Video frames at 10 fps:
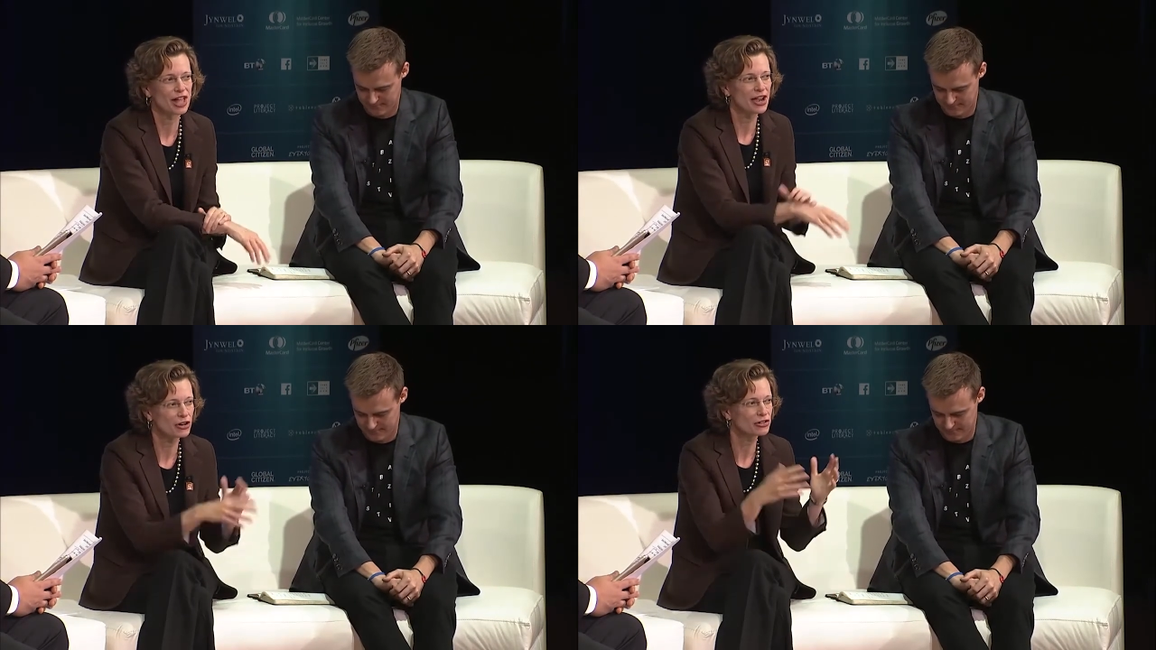
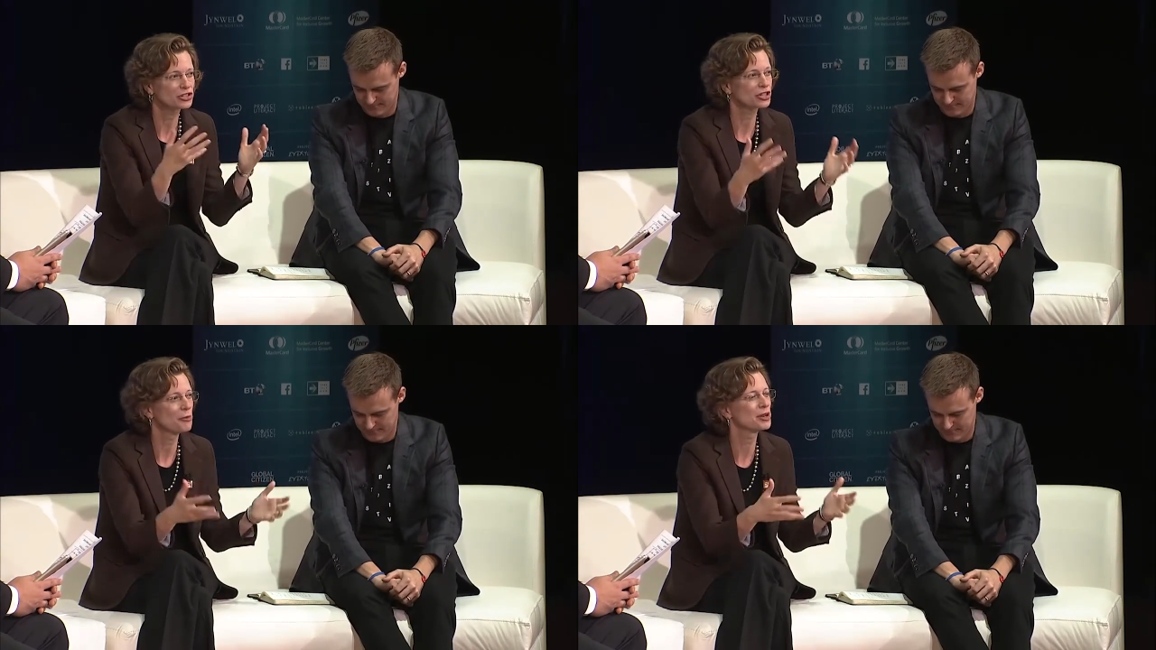Speaker 1: I heard
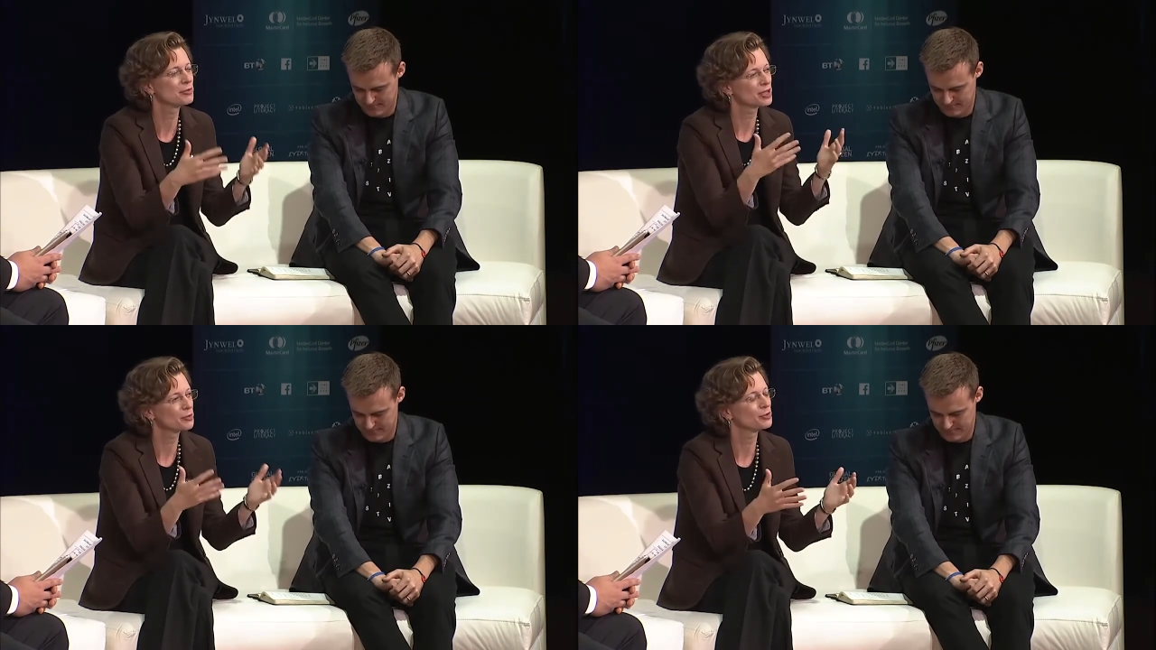so many
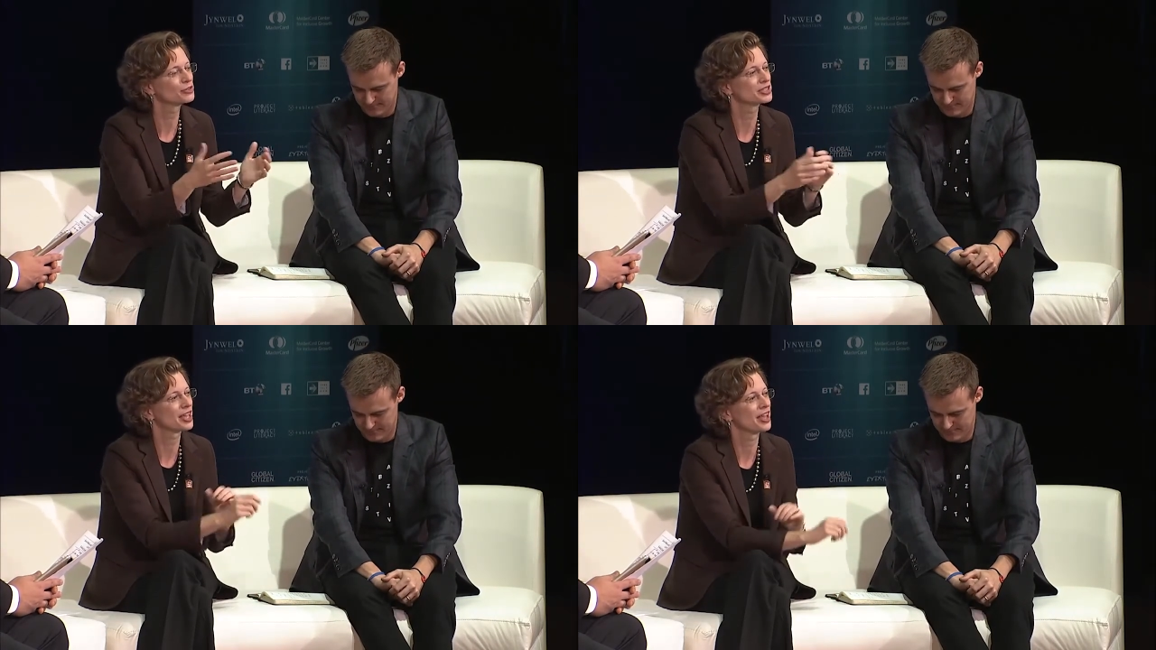people
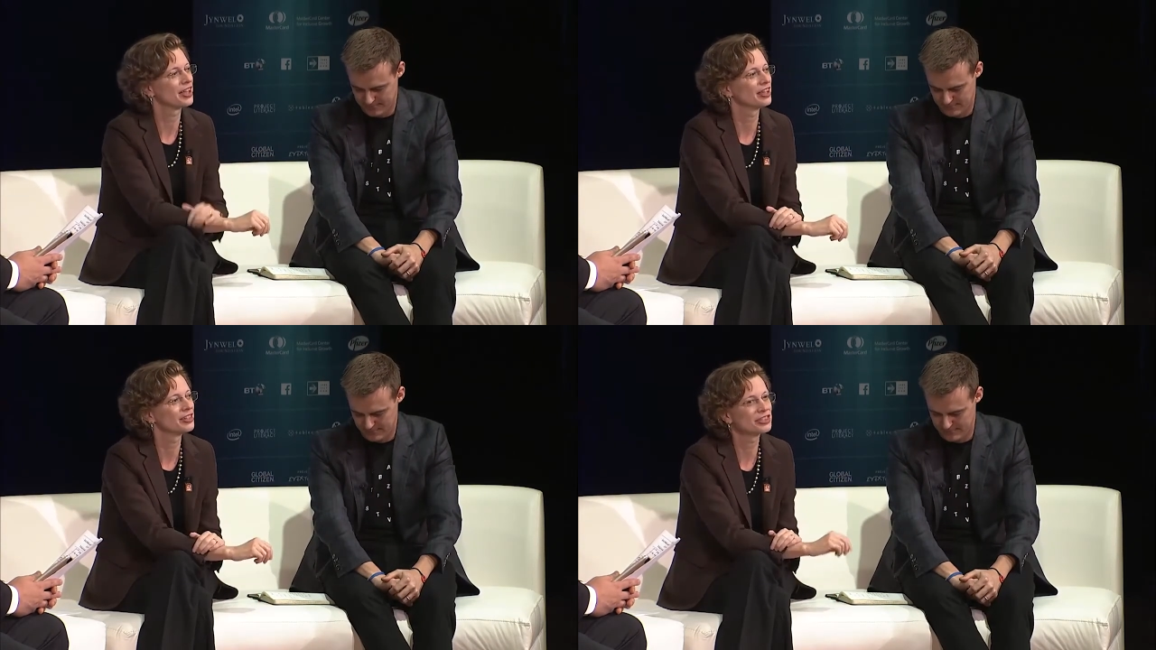
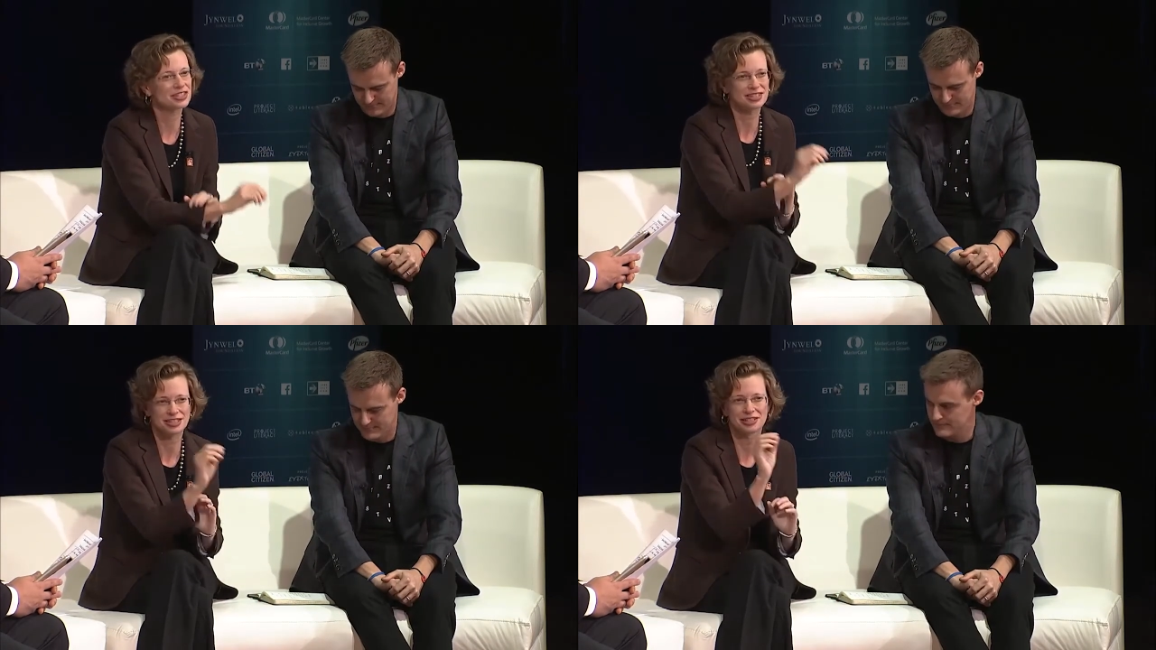say
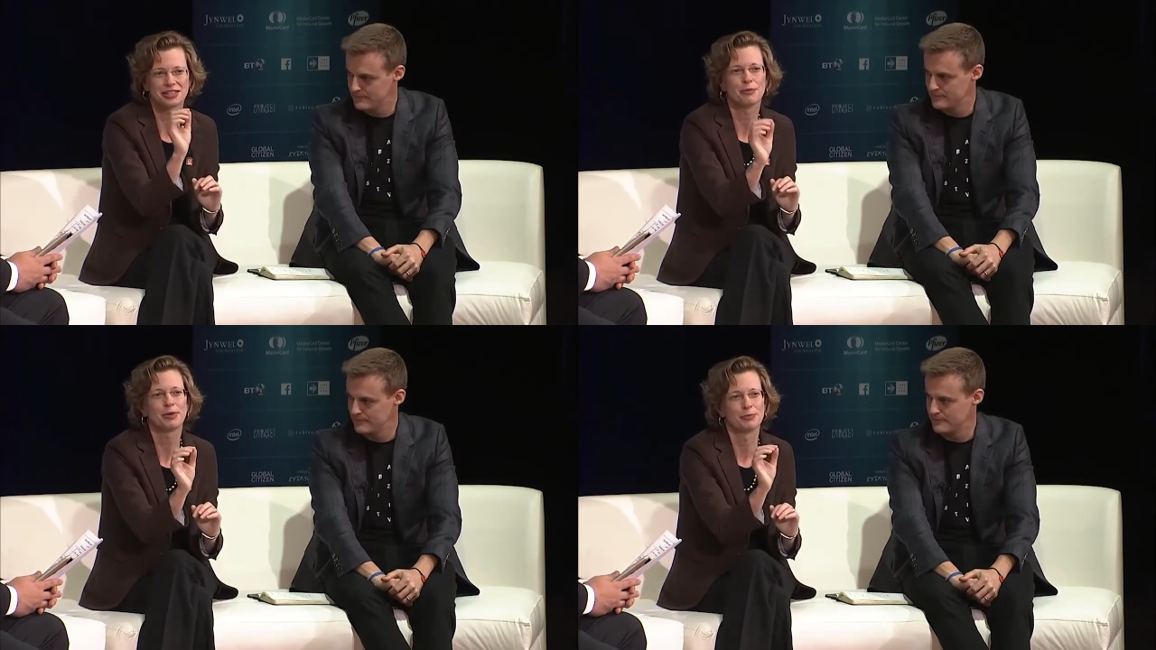this is a
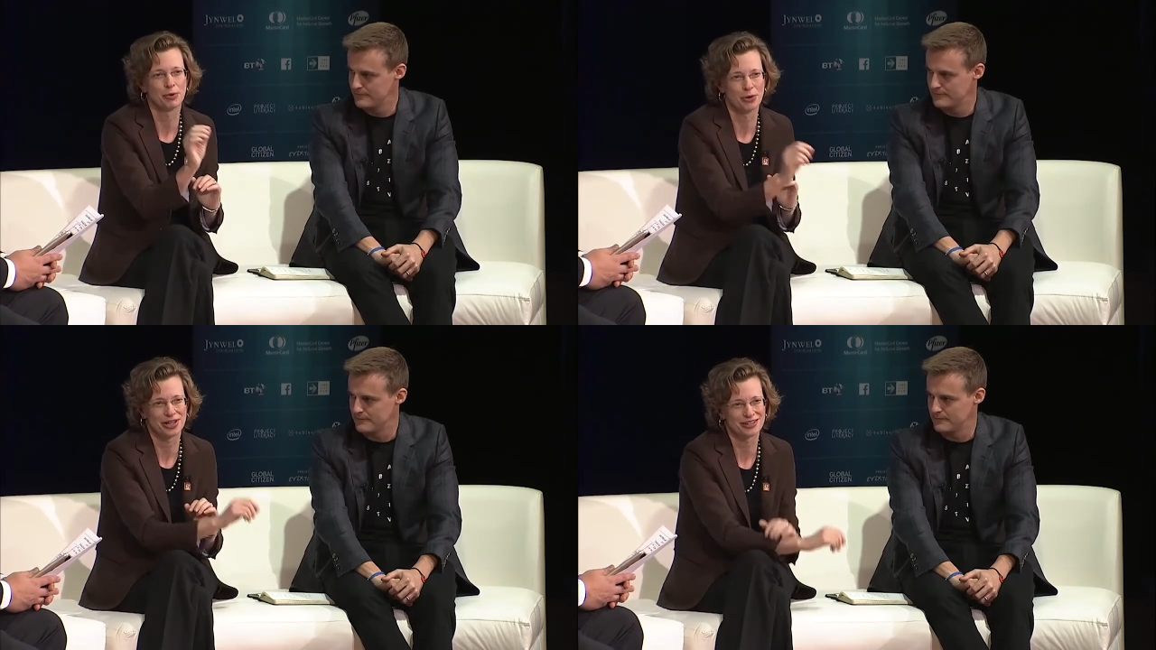tipping
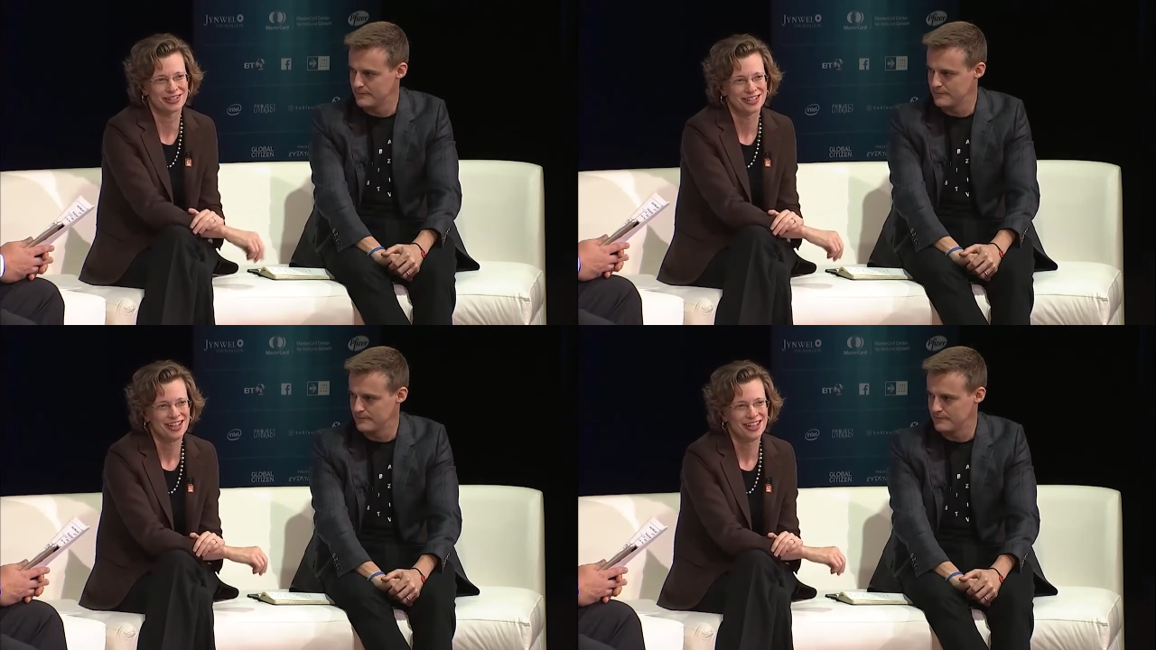point.